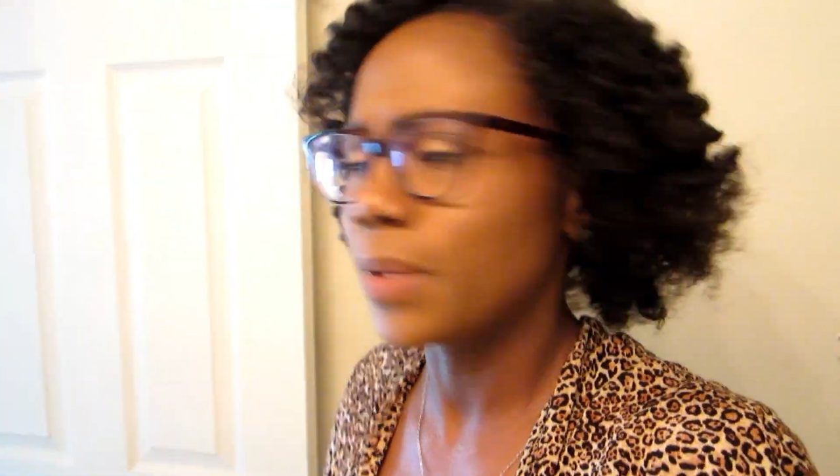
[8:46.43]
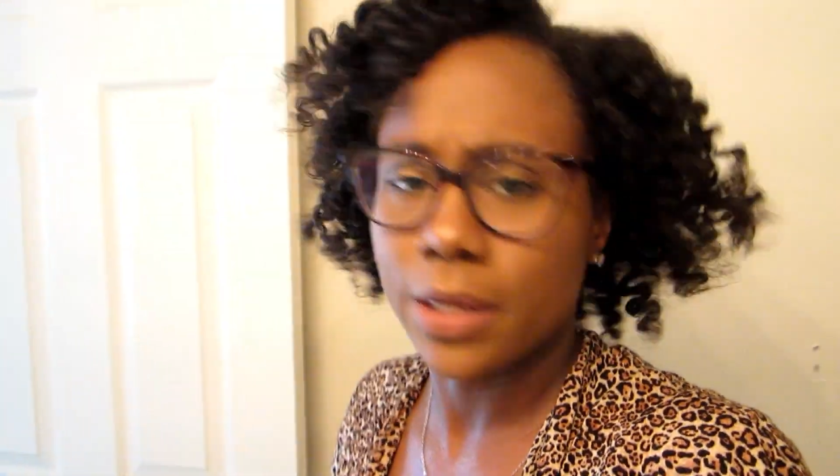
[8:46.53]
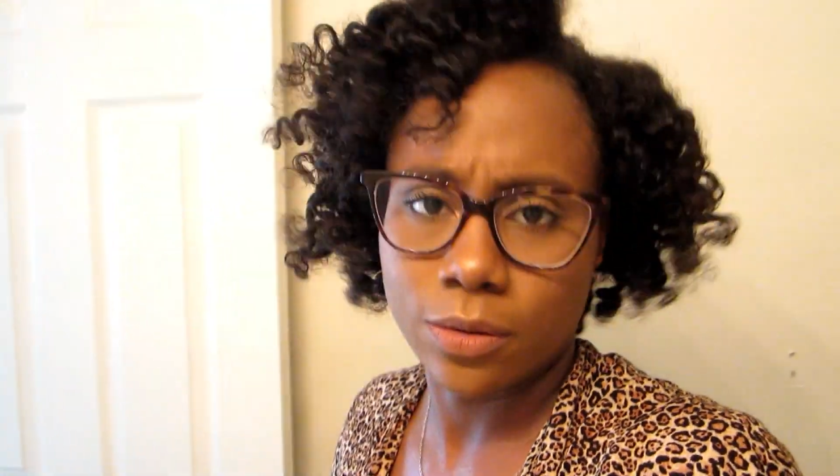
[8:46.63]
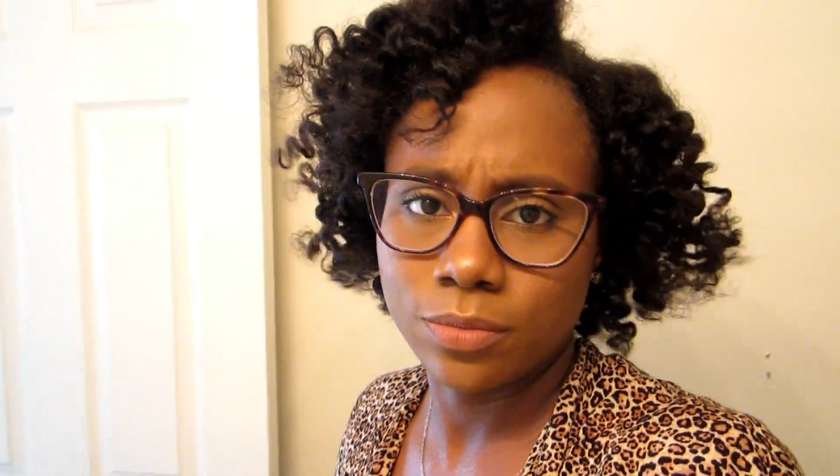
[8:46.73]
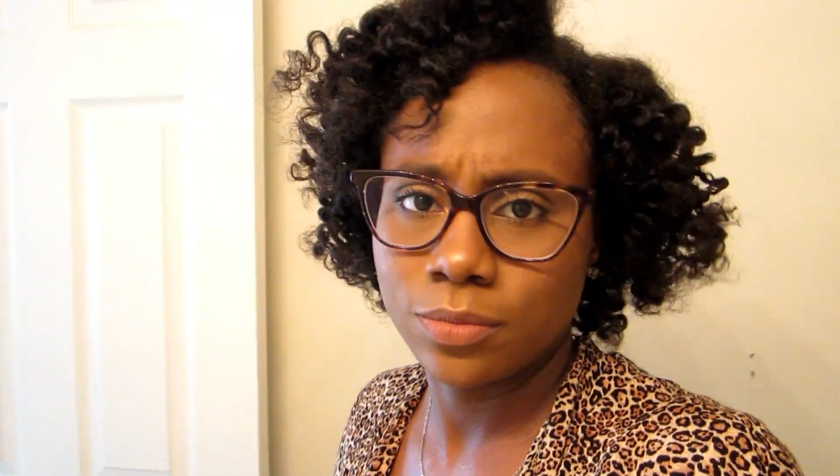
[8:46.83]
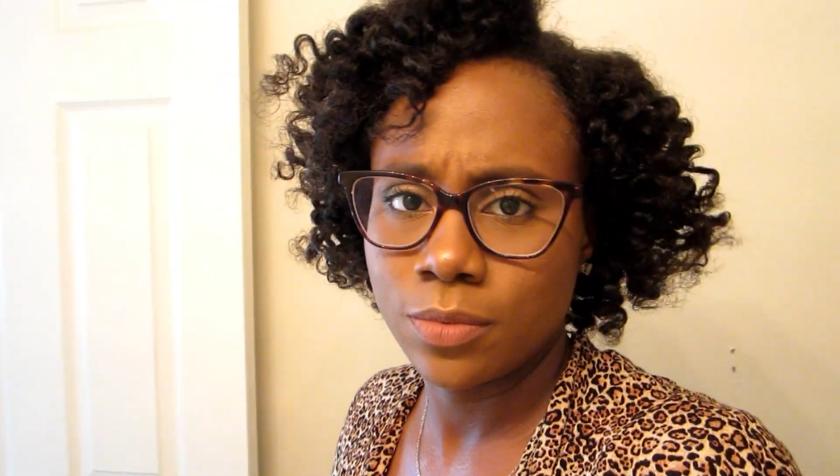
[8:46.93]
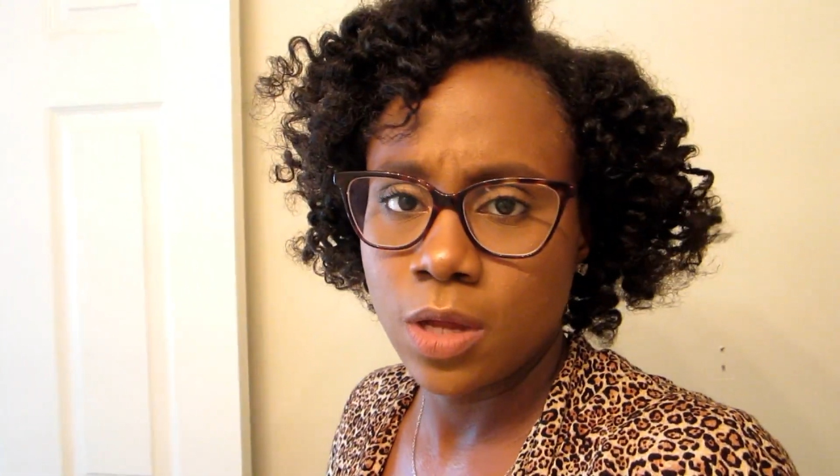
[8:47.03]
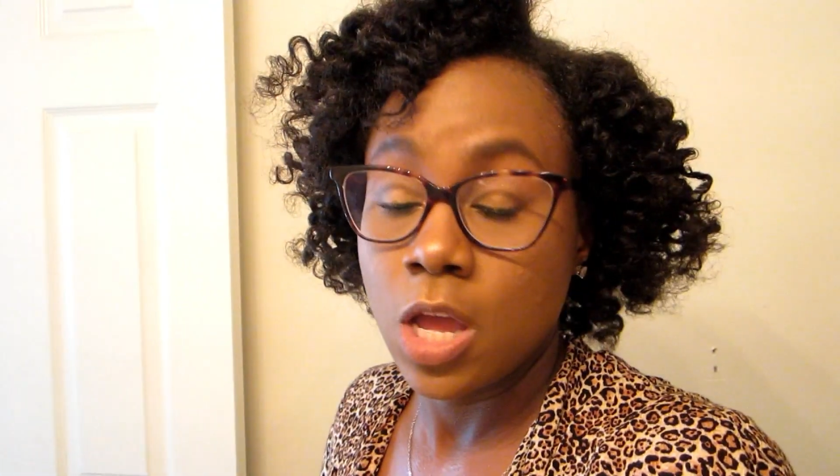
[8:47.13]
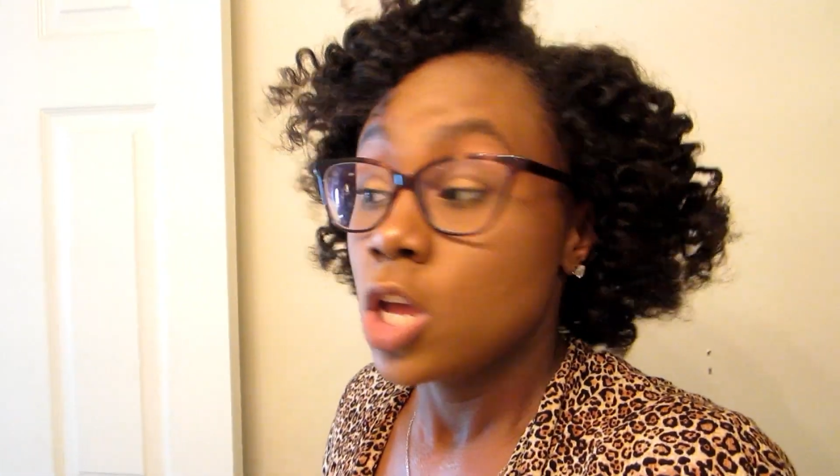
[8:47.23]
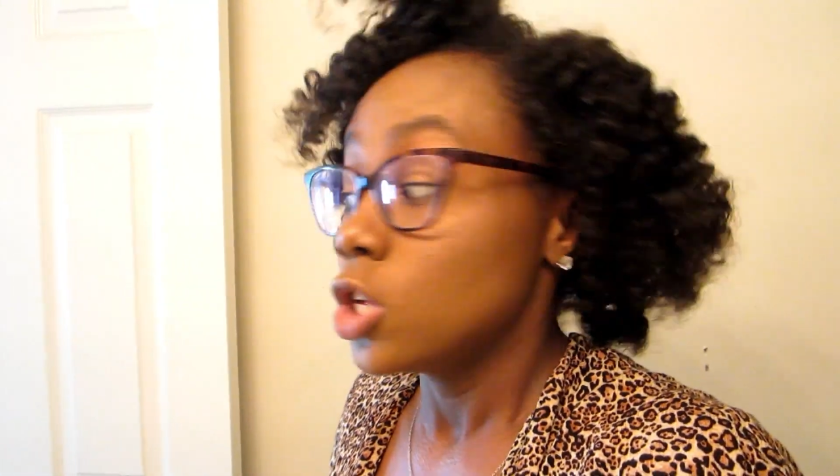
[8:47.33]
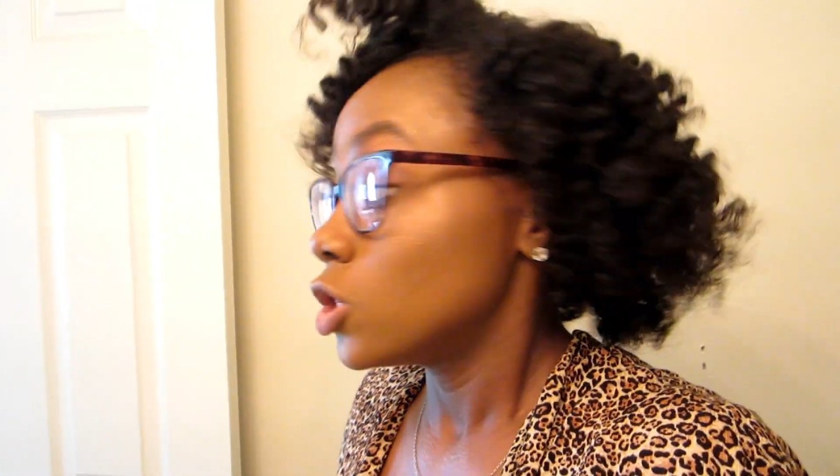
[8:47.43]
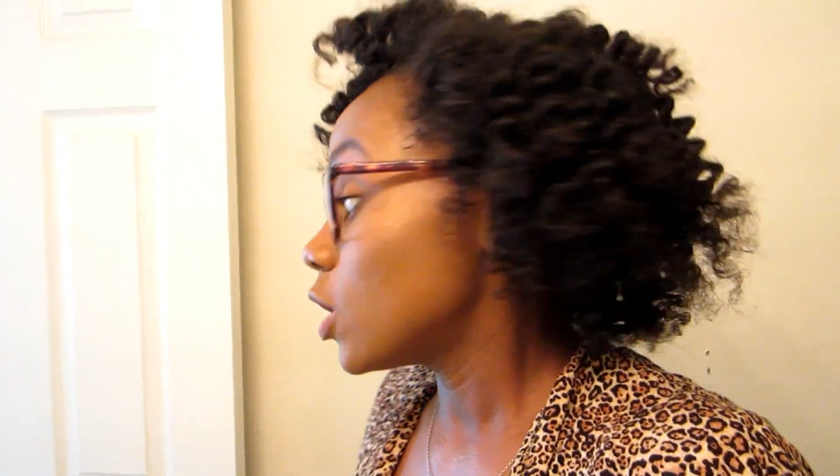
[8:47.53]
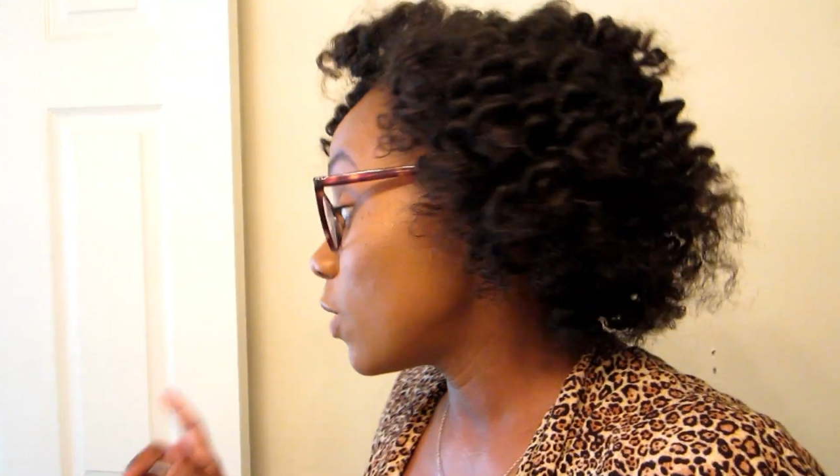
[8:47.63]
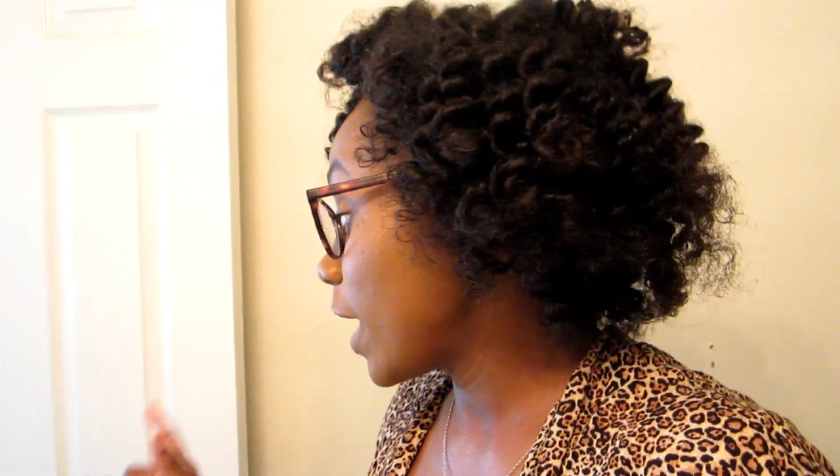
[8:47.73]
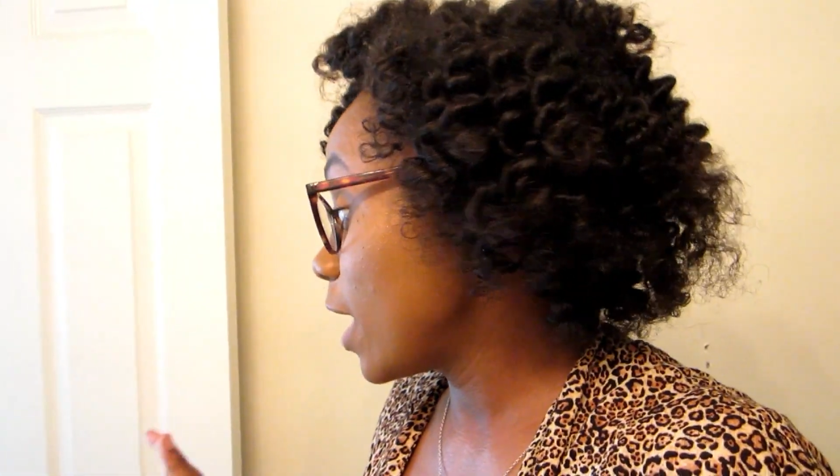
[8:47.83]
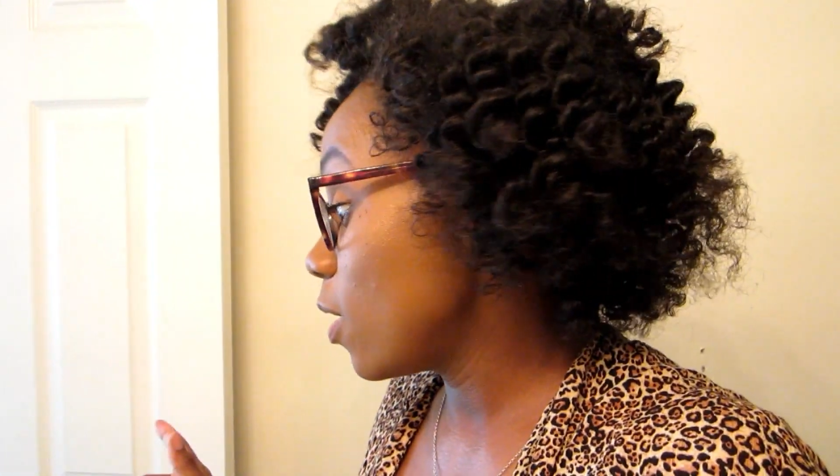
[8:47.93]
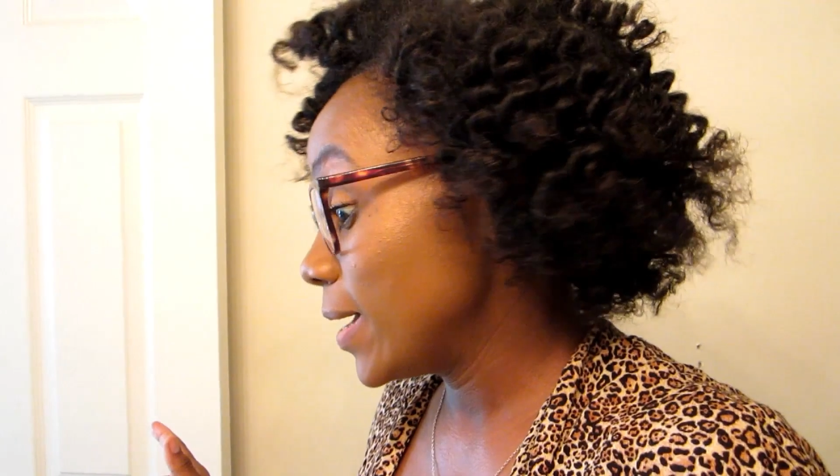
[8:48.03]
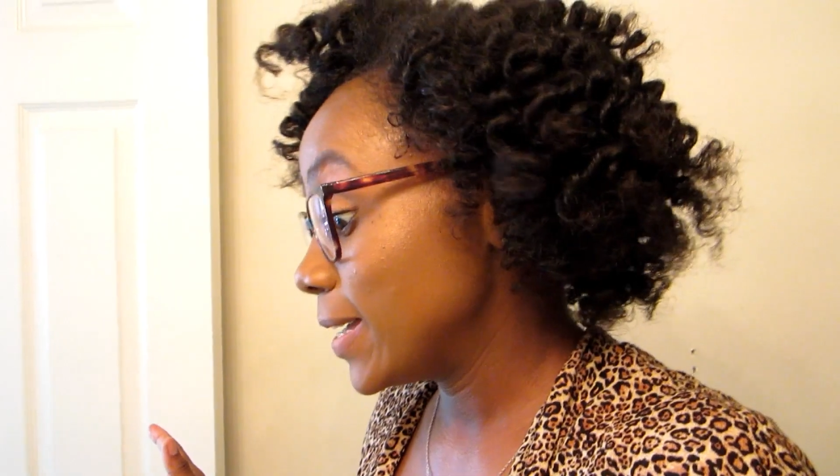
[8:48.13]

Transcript: down. So now